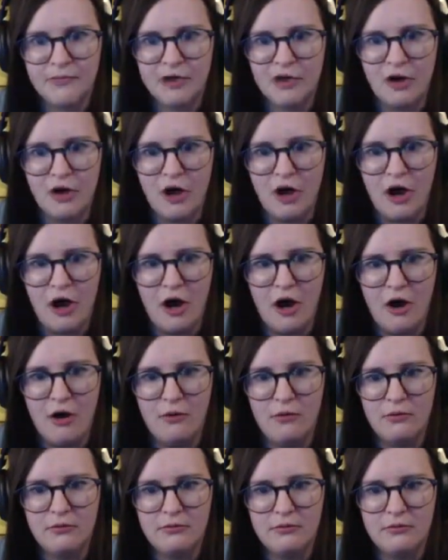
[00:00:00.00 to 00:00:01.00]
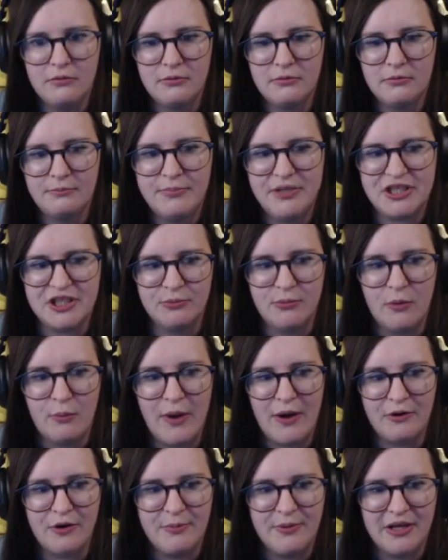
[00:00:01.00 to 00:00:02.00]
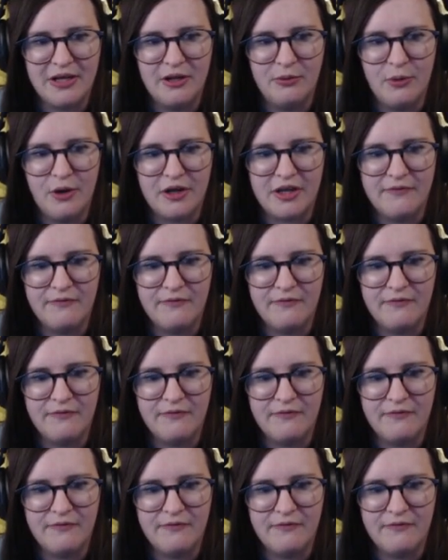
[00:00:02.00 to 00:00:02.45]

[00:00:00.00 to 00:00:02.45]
Oh be somewhat welcoming in the work